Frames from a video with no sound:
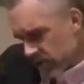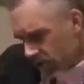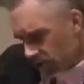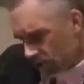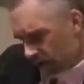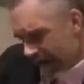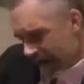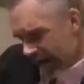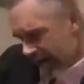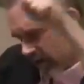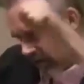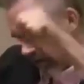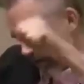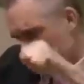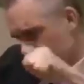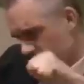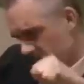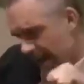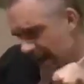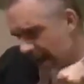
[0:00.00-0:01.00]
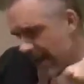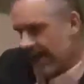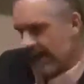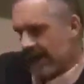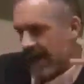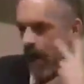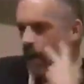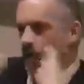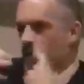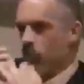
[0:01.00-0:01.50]
could just crank the
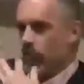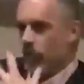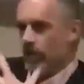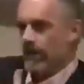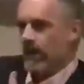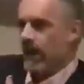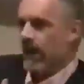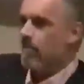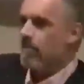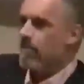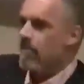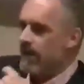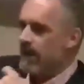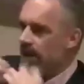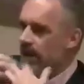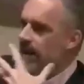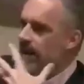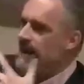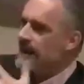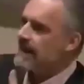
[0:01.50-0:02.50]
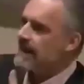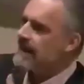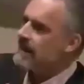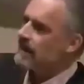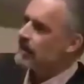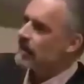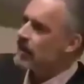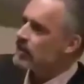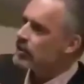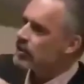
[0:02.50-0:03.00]
crank and out would come the
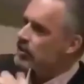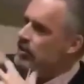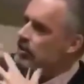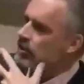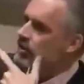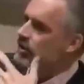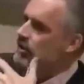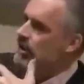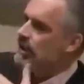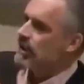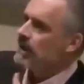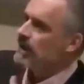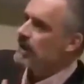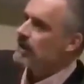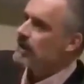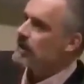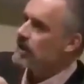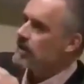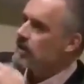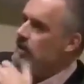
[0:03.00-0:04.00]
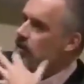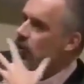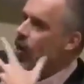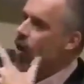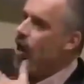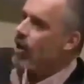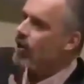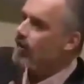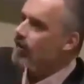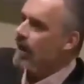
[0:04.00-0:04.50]
ideological
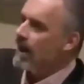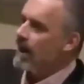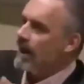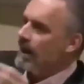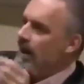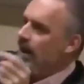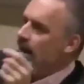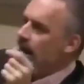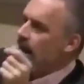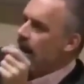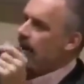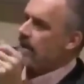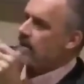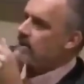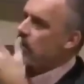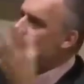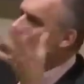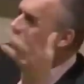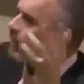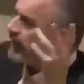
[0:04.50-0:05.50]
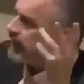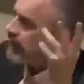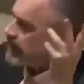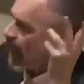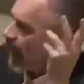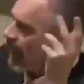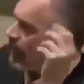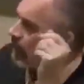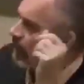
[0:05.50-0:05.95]
dogma, and it's all